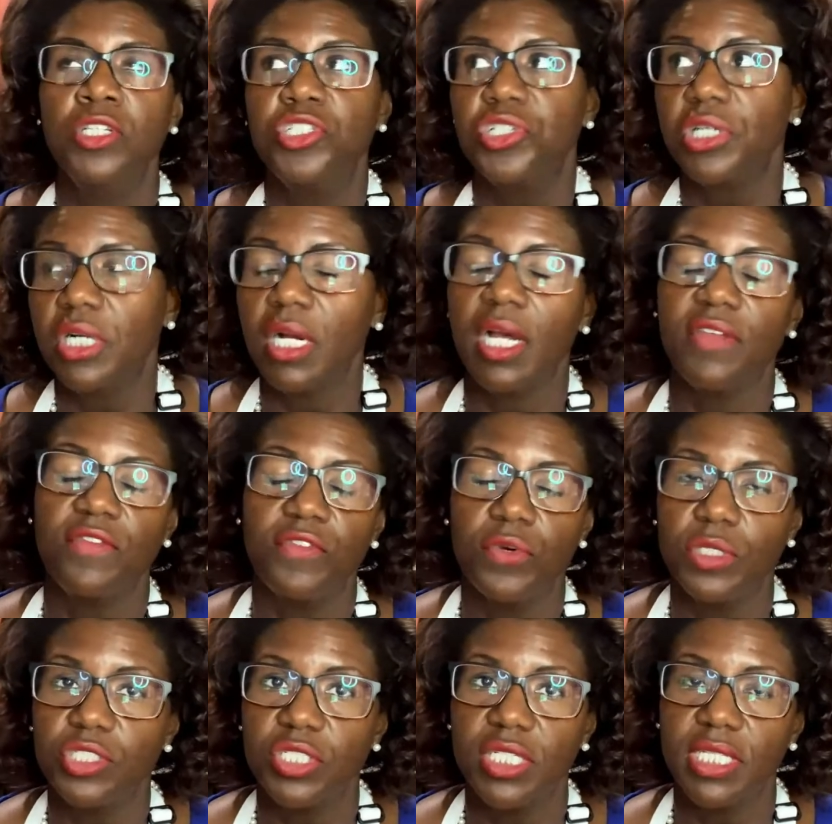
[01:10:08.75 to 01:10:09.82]
Sugar,
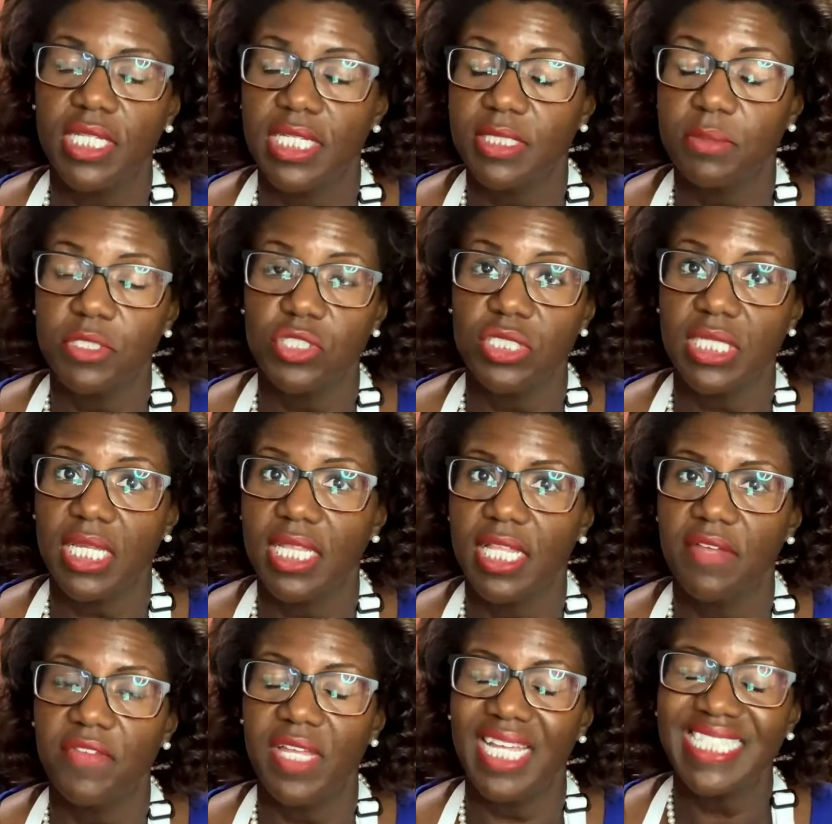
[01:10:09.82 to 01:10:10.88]
unfortunately, as much as I
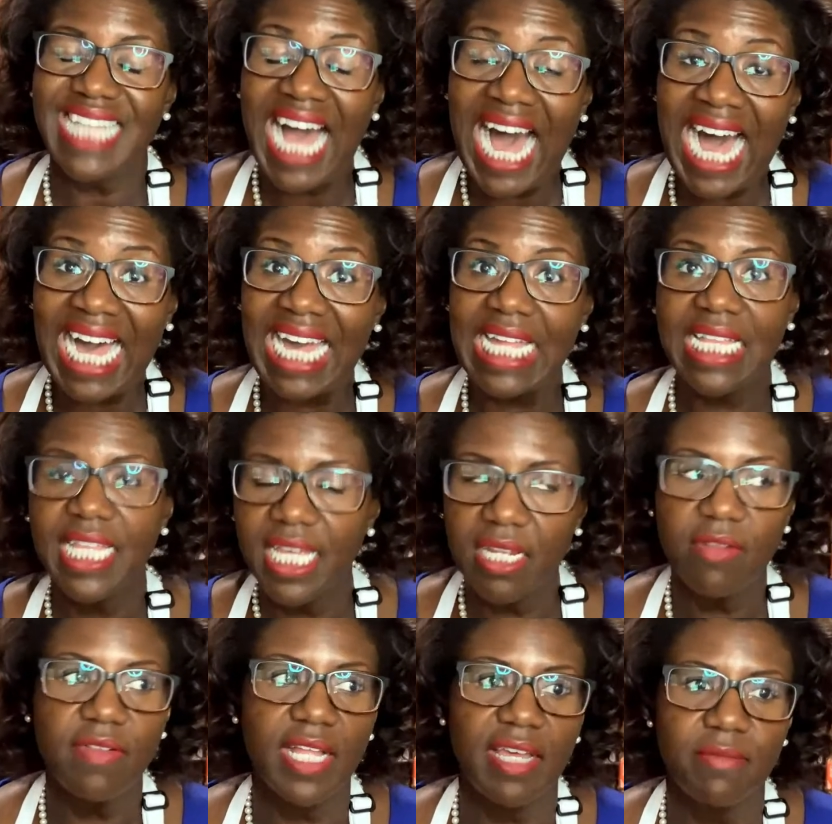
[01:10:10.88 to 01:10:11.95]
love it, it's highly
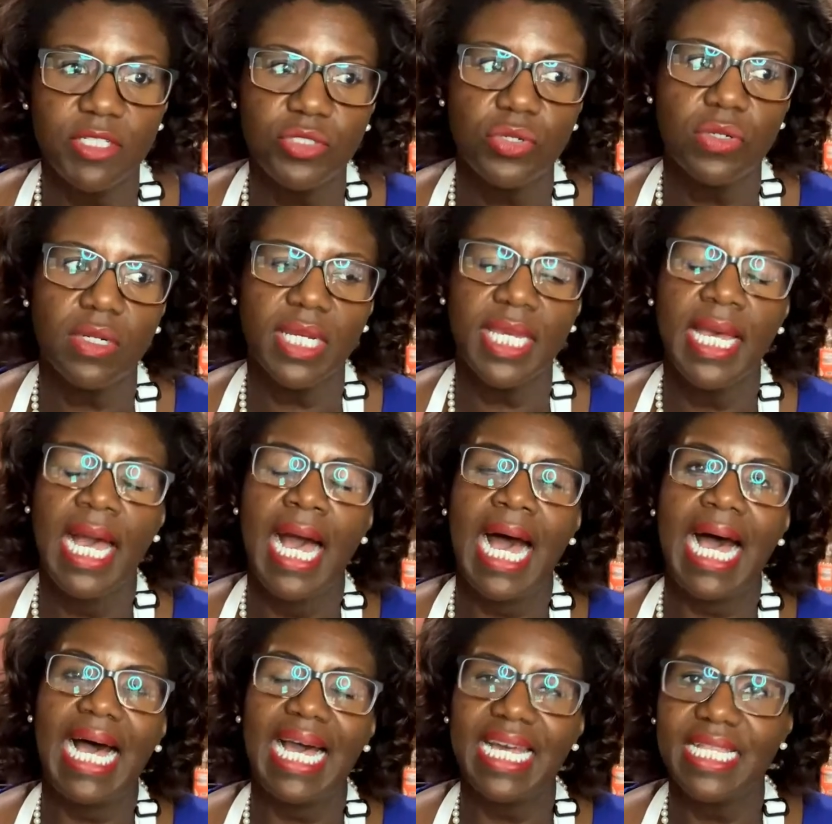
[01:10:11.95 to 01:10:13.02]
inflammatory,
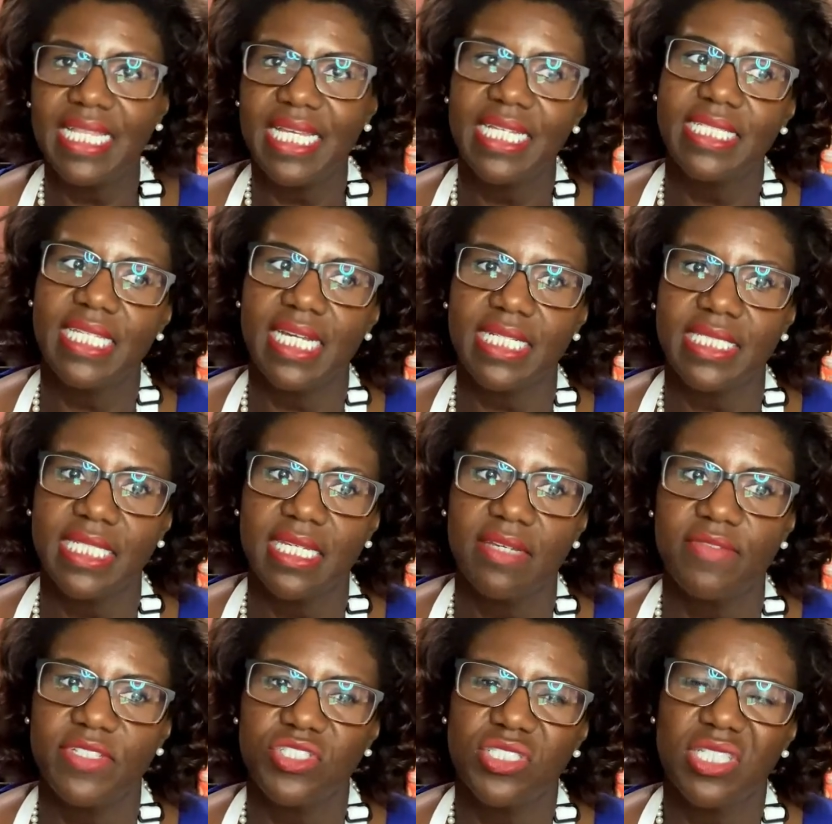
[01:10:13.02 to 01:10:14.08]
highly
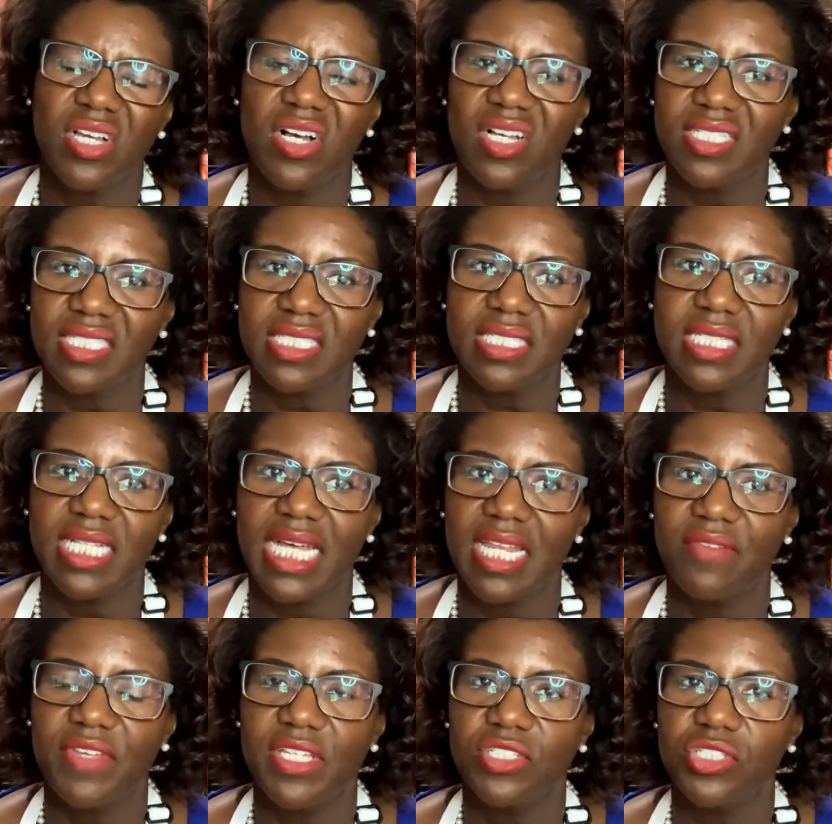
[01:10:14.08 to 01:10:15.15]
addictive, and just causes a
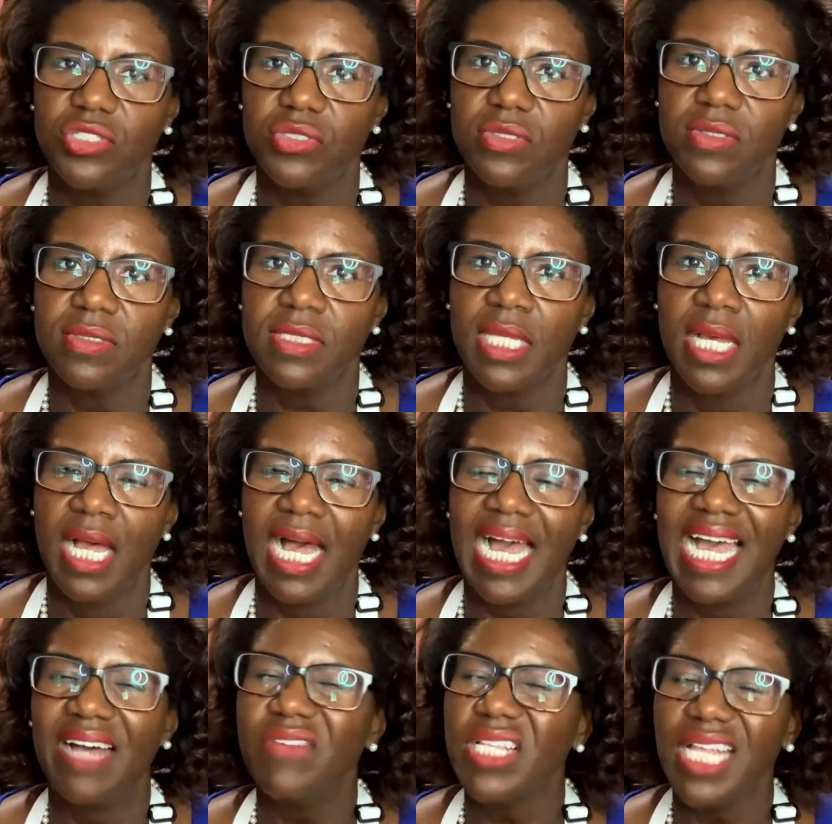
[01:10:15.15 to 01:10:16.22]
lot of issues.
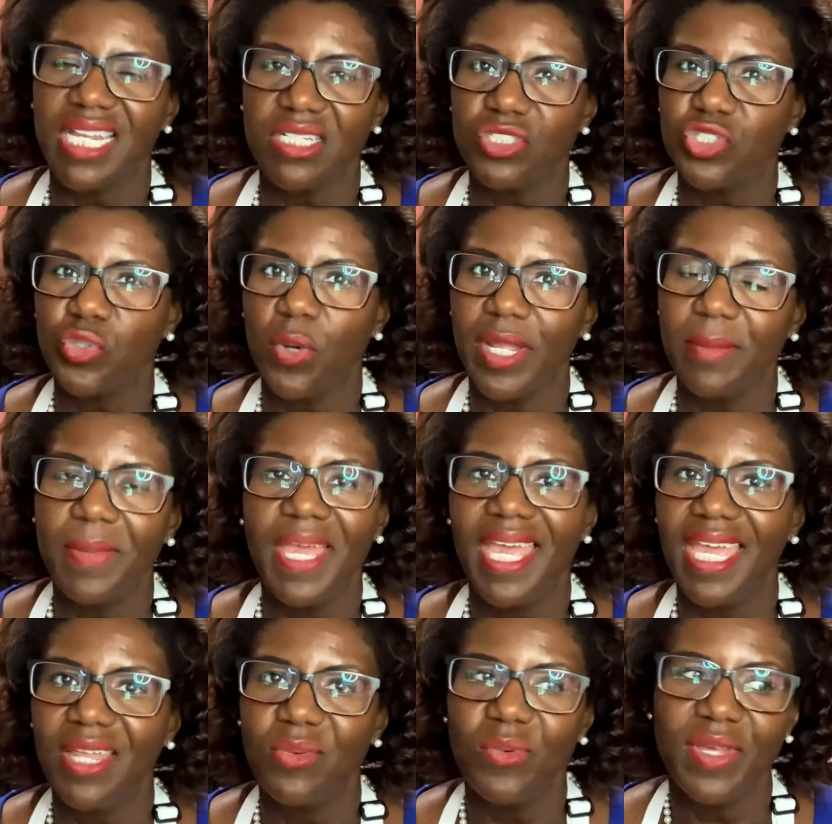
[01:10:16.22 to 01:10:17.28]
I have a lot of joint
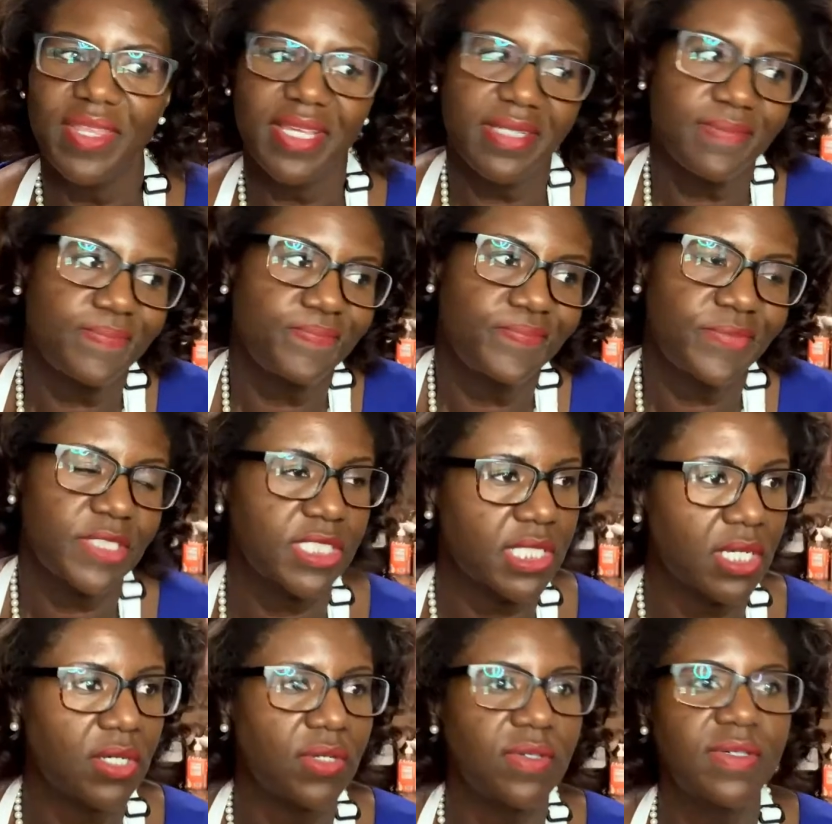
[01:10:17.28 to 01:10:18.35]
pain with it.
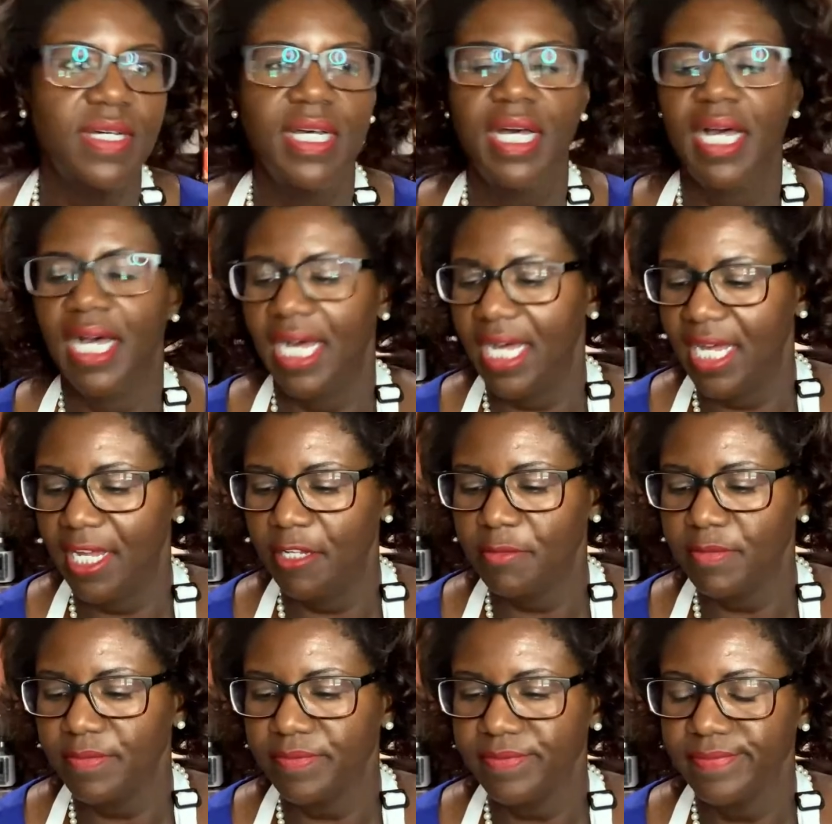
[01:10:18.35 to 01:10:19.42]
So
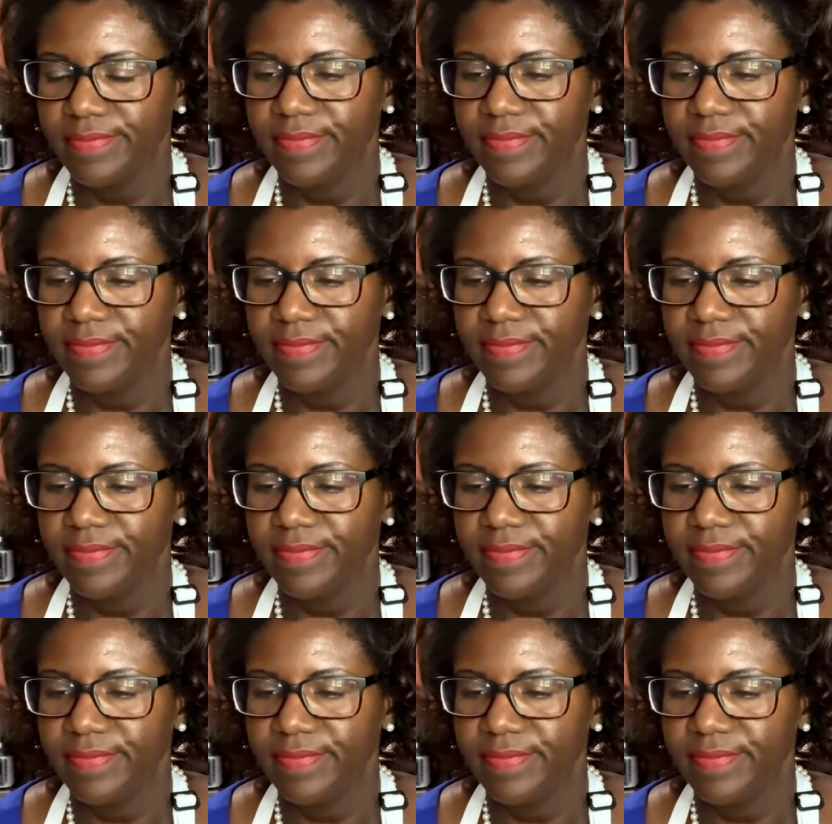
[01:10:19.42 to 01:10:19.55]
um,